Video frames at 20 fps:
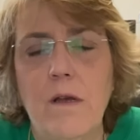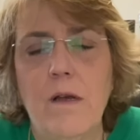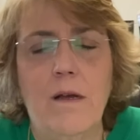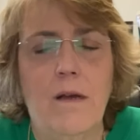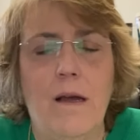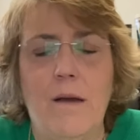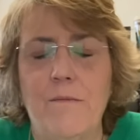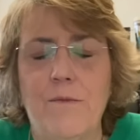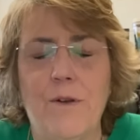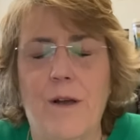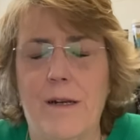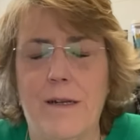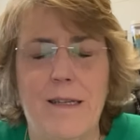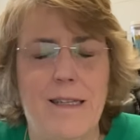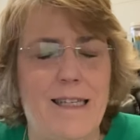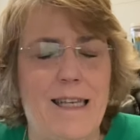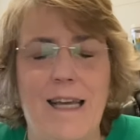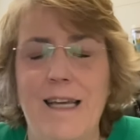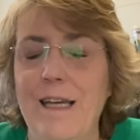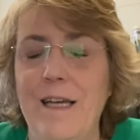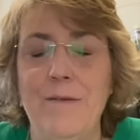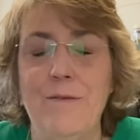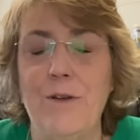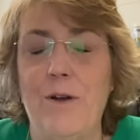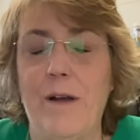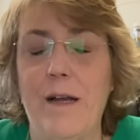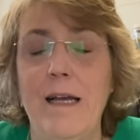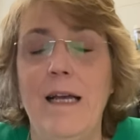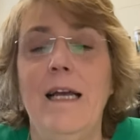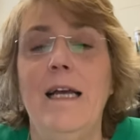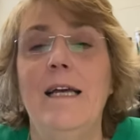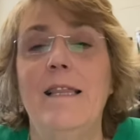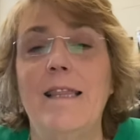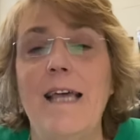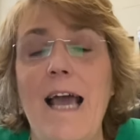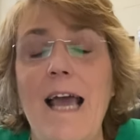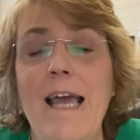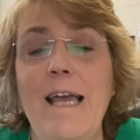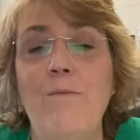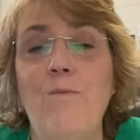I'm trying to say, sorry.
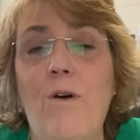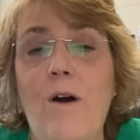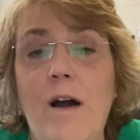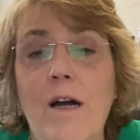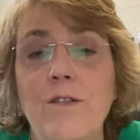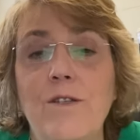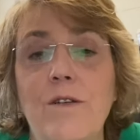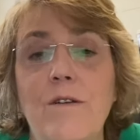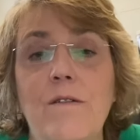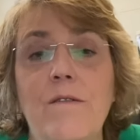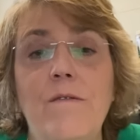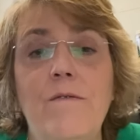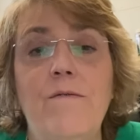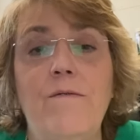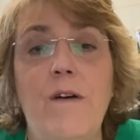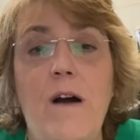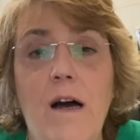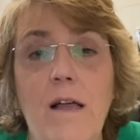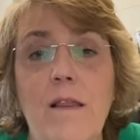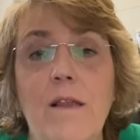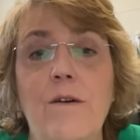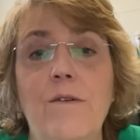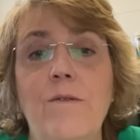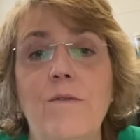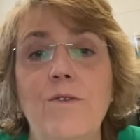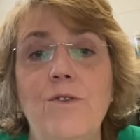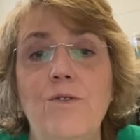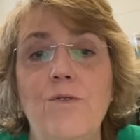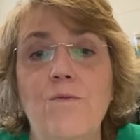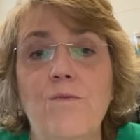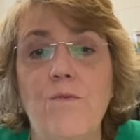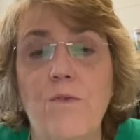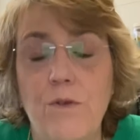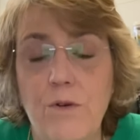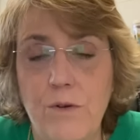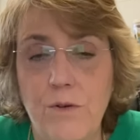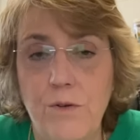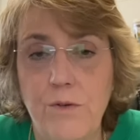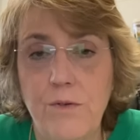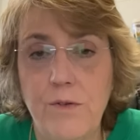They want to follow
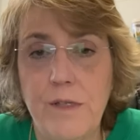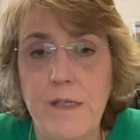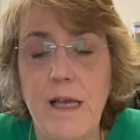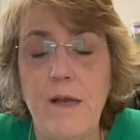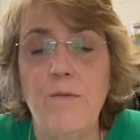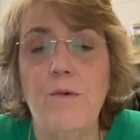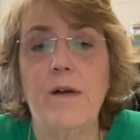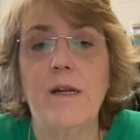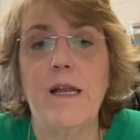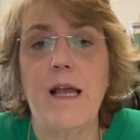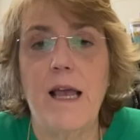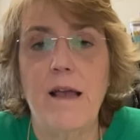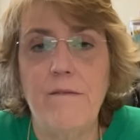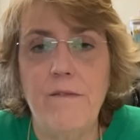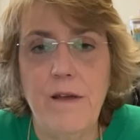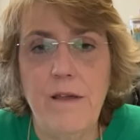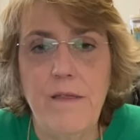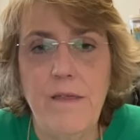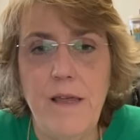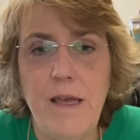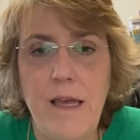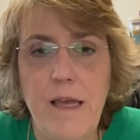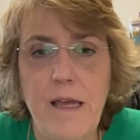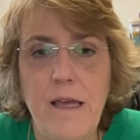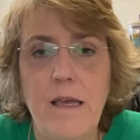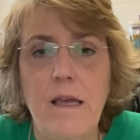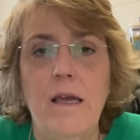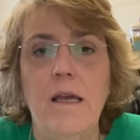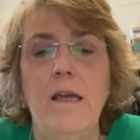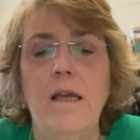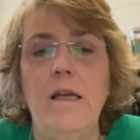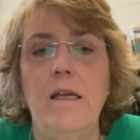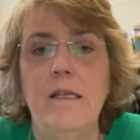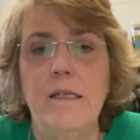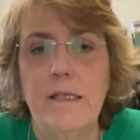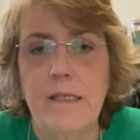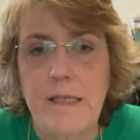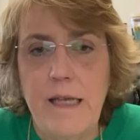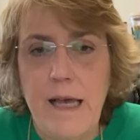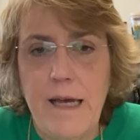rules. They want everything
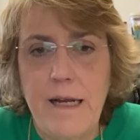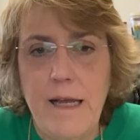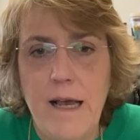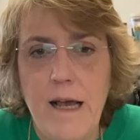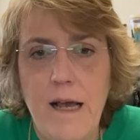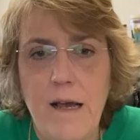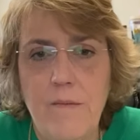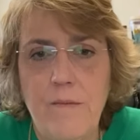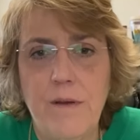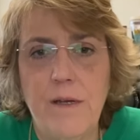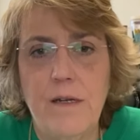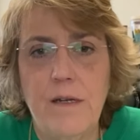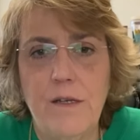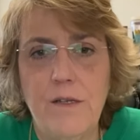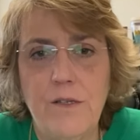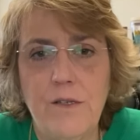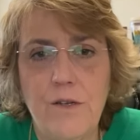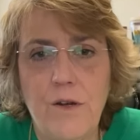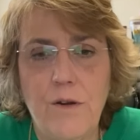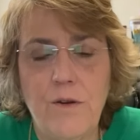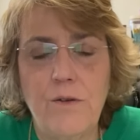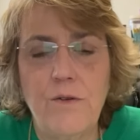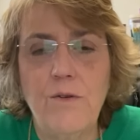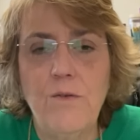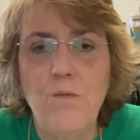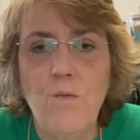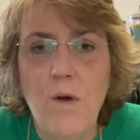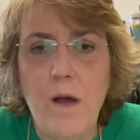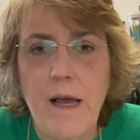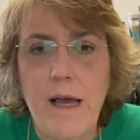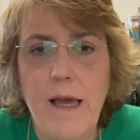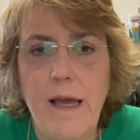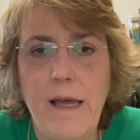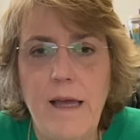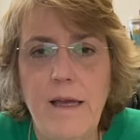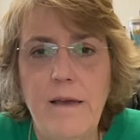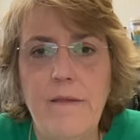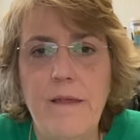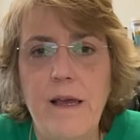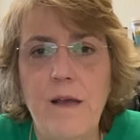set up in a certain
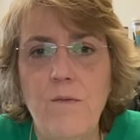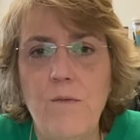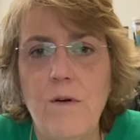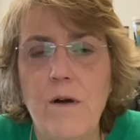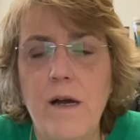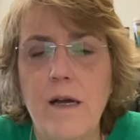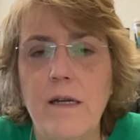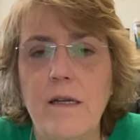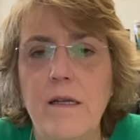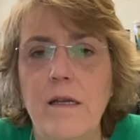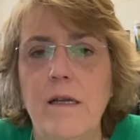way. They want